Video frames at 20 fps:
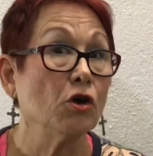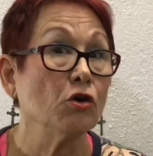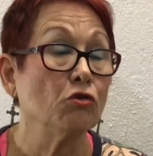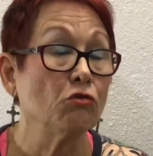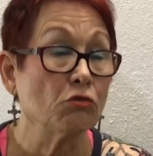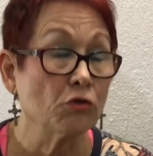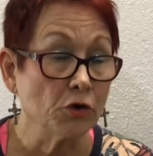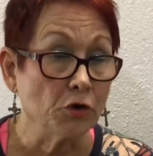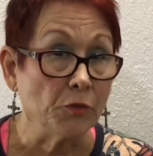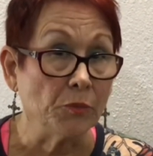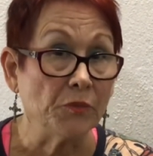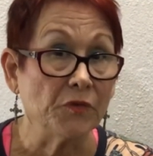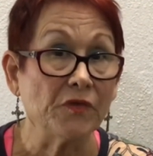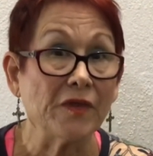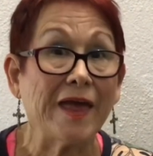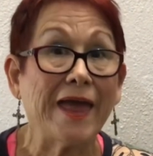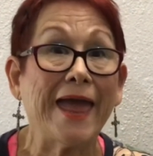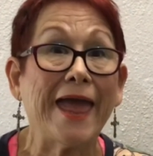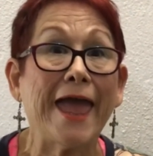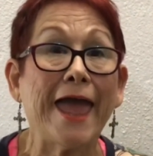groups
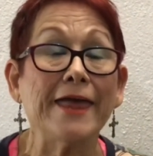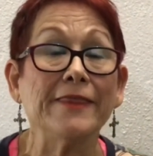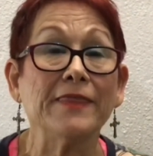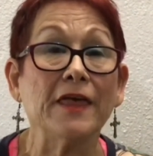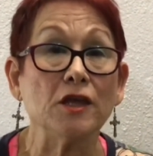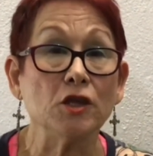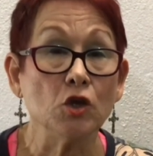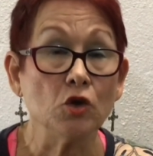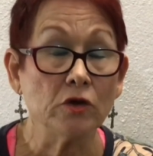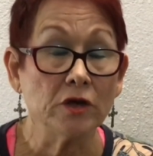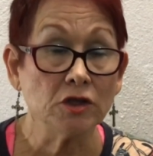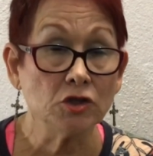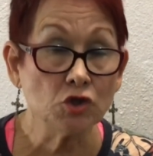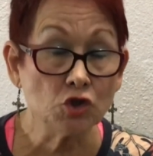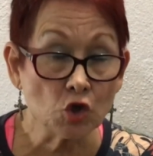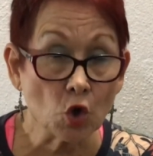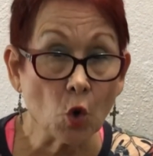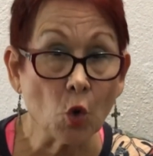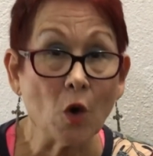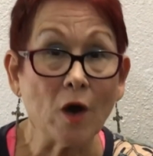that you can
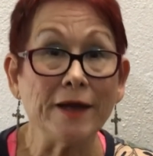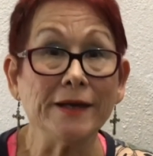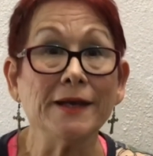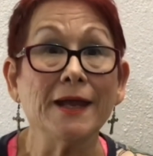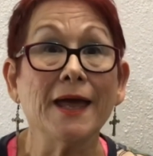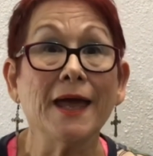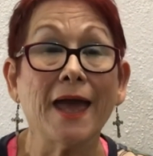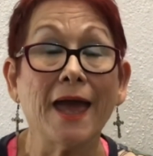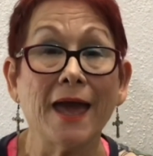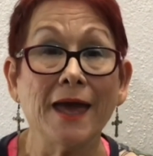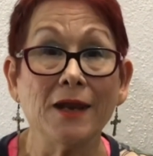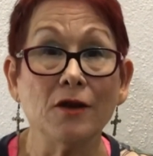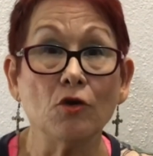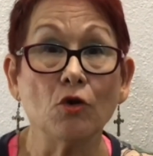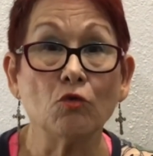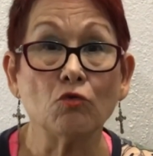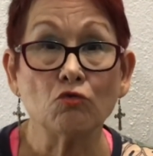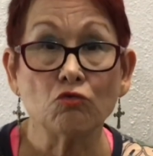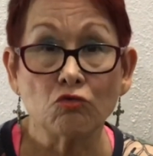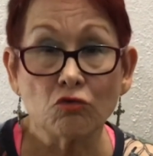join and
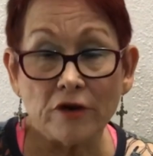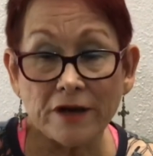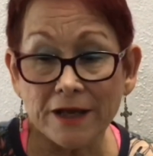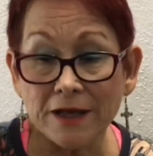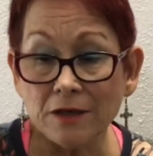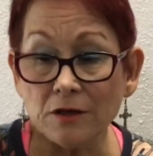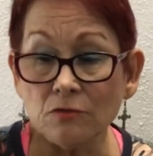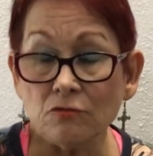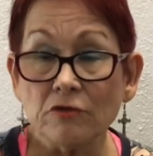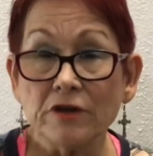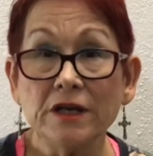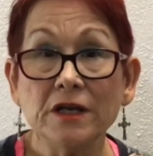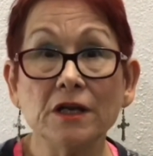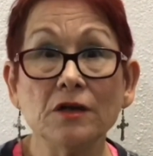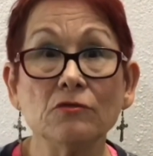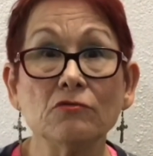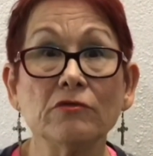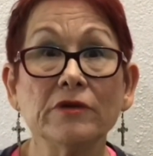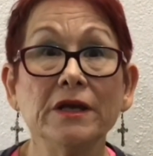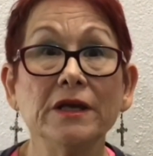read
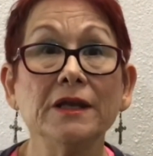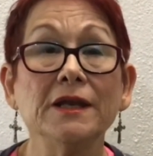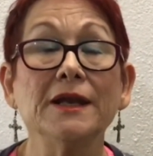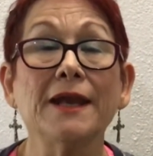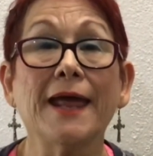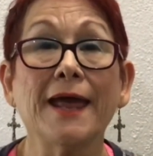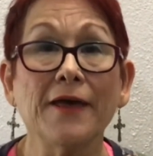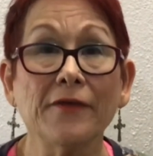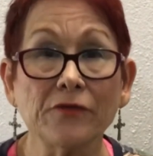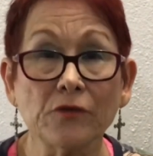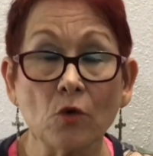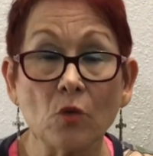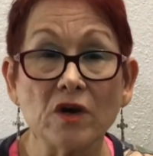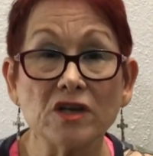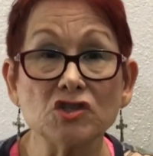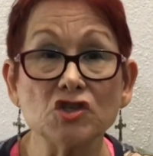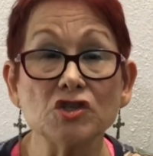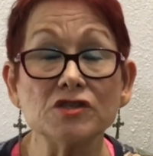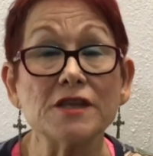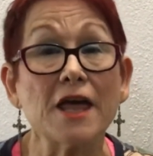and ask
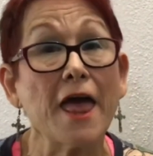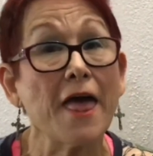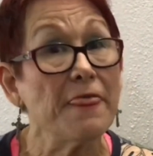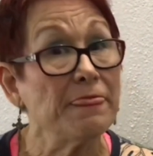questions.